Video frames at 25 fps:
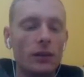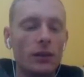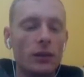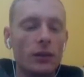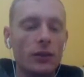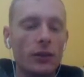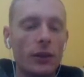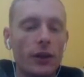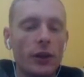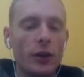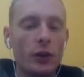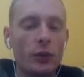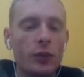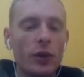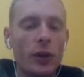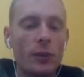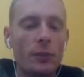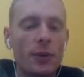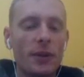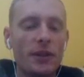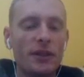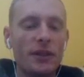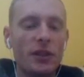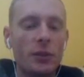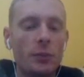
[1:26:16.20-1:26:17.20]
So here's where
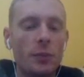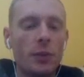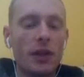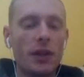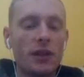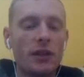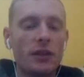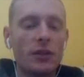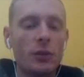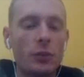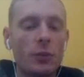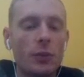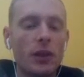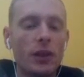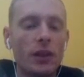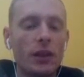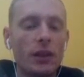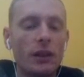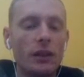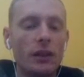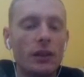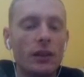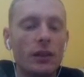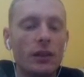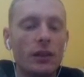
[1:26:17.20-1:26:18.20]
Princess Peach is
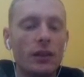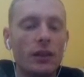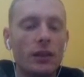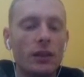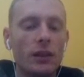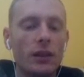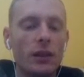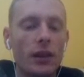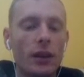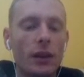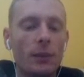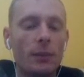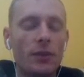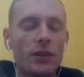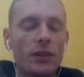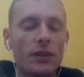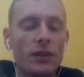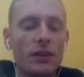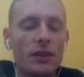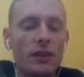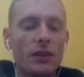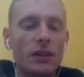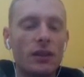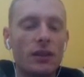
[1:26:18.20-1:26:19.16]
being kept.